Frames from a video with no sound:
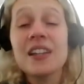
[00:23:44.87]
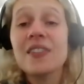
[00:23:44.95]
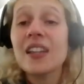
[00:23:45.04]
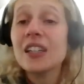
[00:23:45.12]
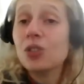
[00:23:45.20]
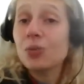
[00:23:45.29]

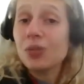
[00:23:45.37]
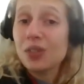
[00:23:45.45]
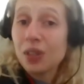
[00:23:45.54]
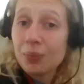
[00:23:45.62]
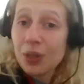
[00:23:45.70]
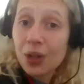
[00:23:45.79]
They do
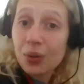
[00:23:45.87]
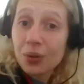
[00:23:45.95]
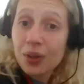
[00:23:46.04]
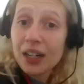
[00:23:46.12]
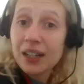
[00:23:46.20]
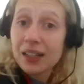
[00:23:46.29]
some
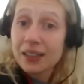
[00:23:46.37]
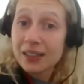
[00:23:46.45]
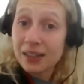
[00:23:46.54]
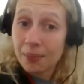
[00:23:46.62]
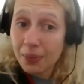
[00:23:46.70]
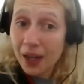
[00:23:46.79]
yoga,
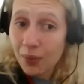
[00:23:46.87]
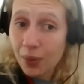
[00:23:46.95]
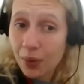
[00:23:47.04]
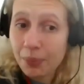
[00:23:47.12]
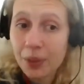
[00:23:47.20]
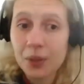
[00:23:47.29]
some
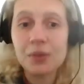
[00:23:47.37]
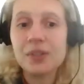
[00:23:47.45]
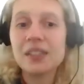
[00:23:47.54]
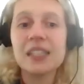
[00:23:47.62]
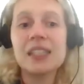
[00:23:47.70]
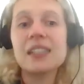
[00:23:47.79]
power
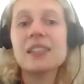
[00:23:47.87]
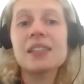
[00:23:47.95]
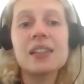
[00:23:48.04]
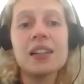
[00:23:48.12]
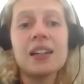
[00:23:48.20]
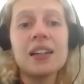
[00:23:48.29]
poses.